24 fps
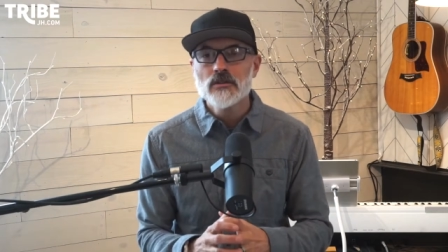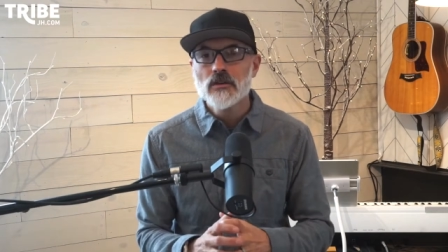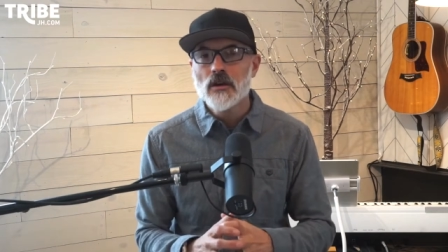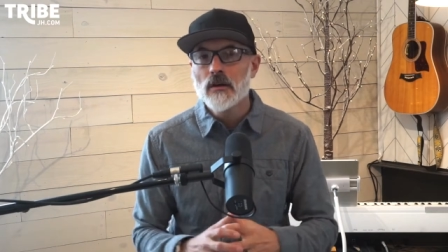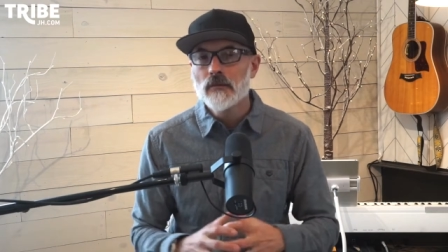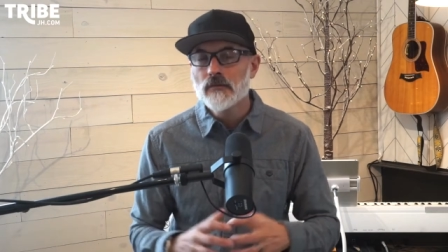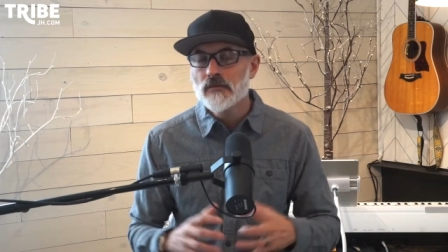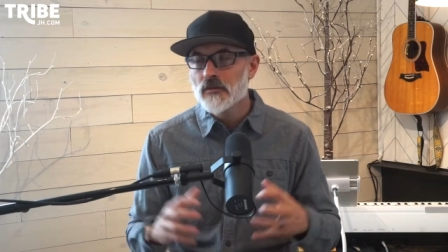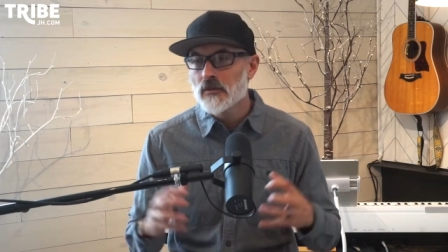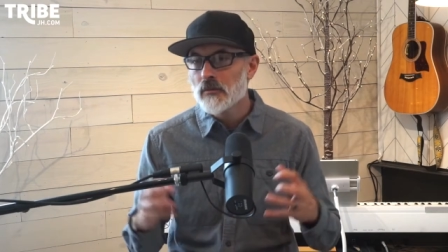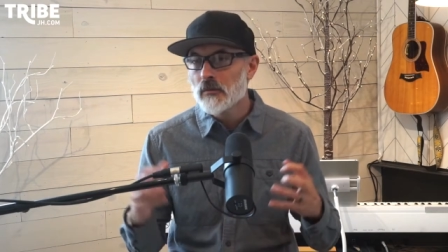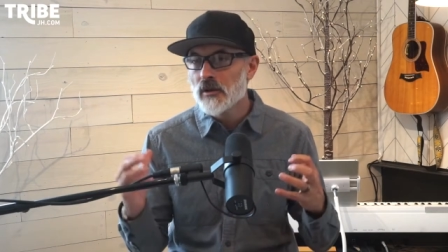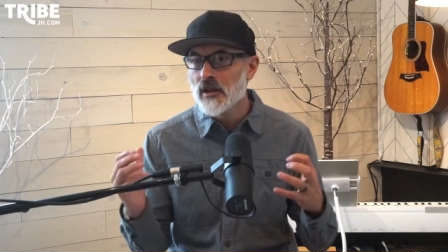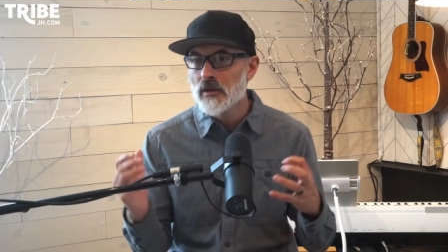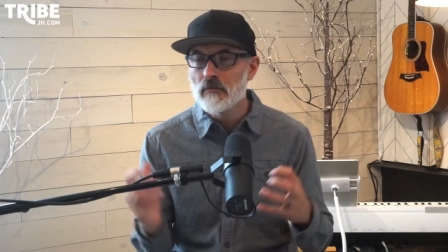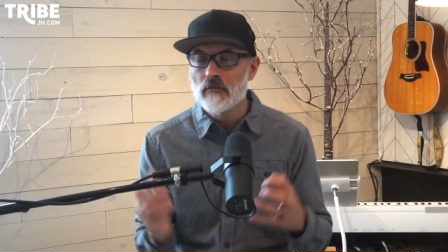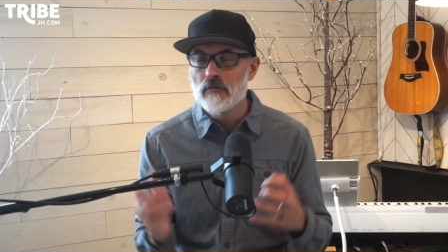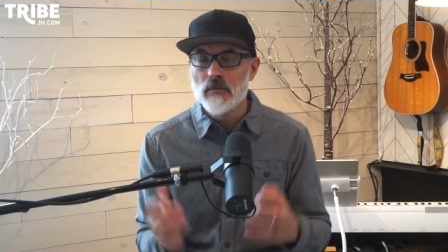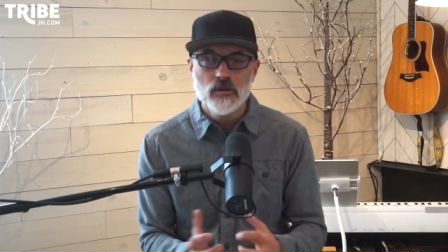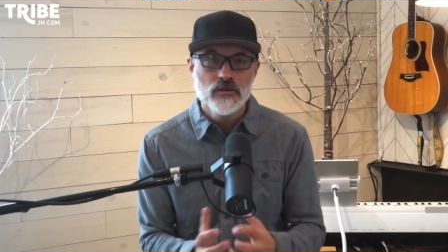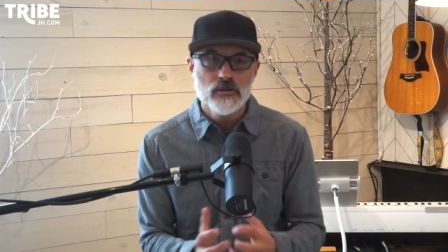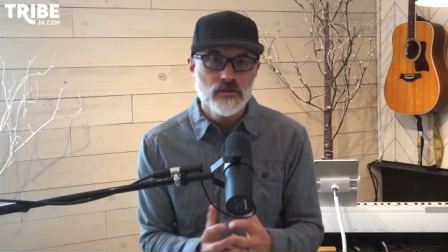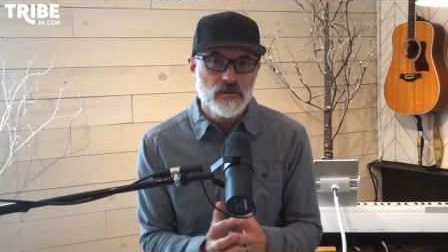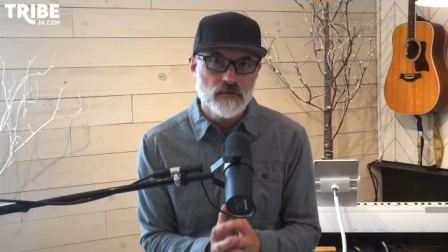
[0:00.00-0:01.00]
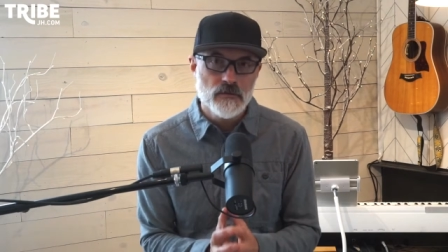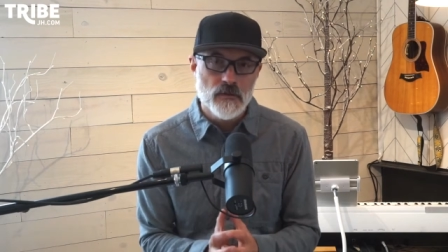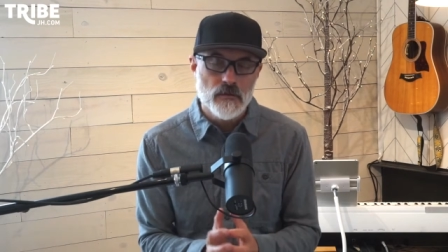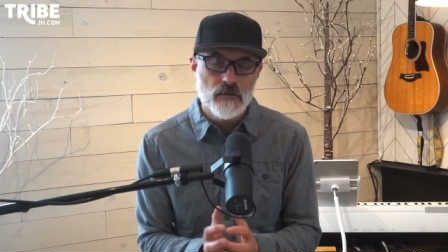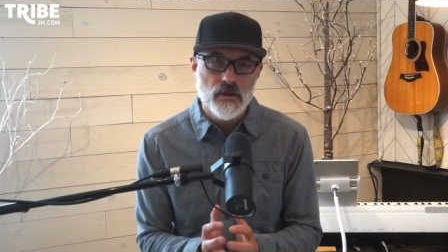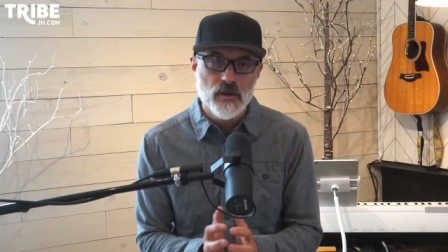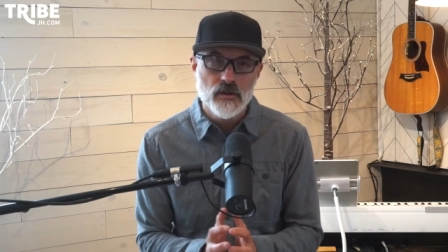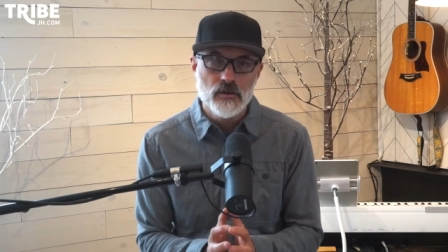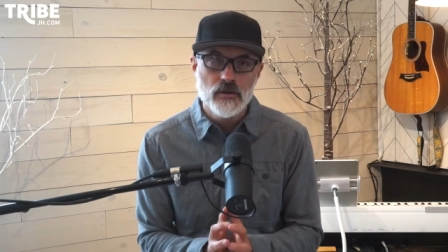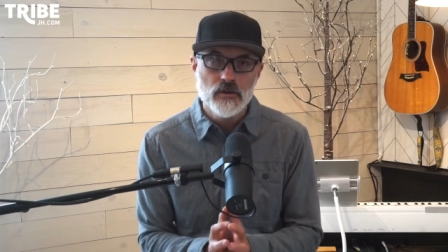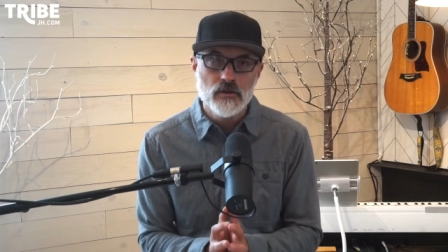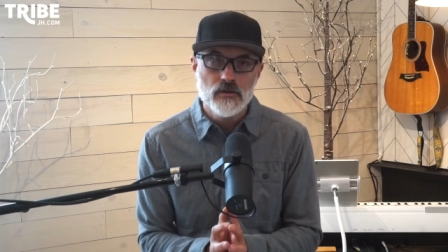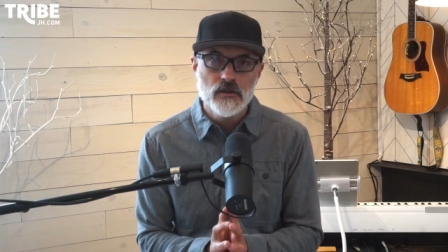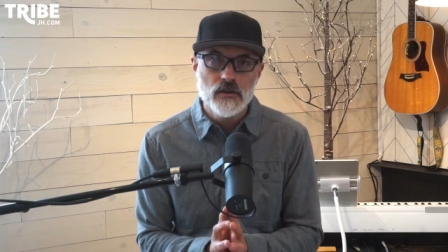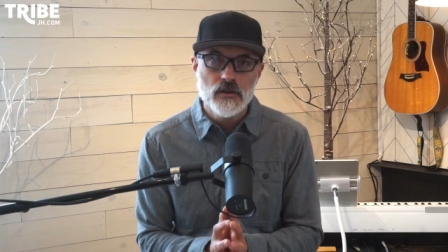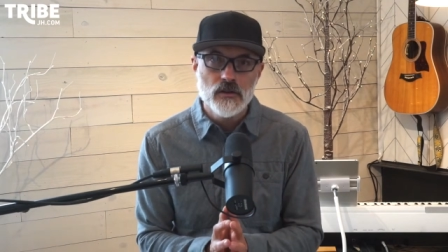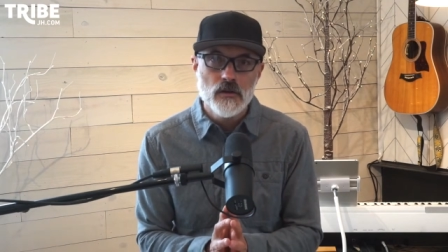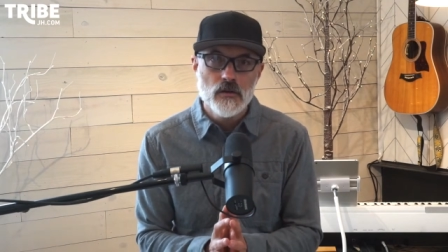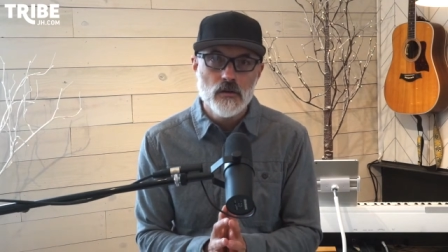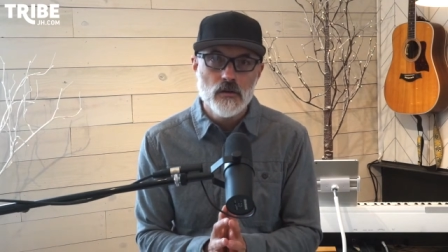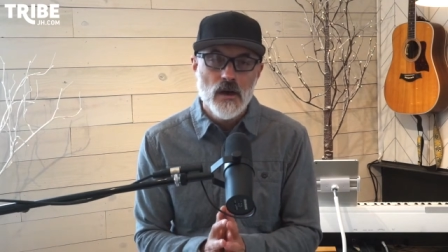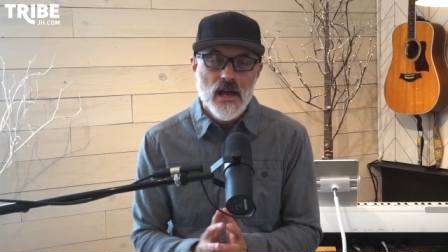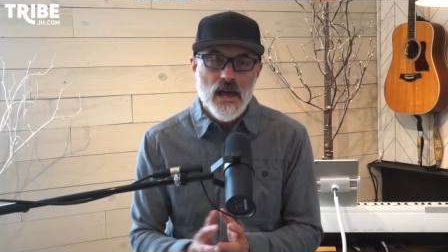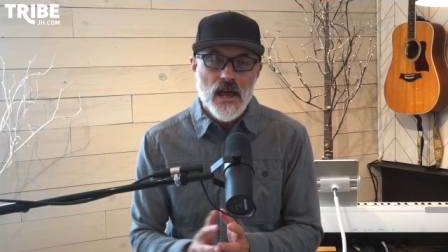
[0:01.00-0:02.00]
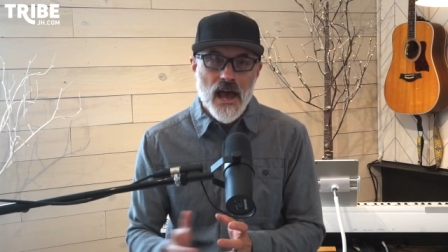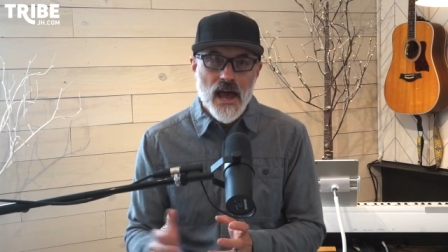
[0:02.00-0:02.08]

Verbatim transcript: comfortable and most familiar to you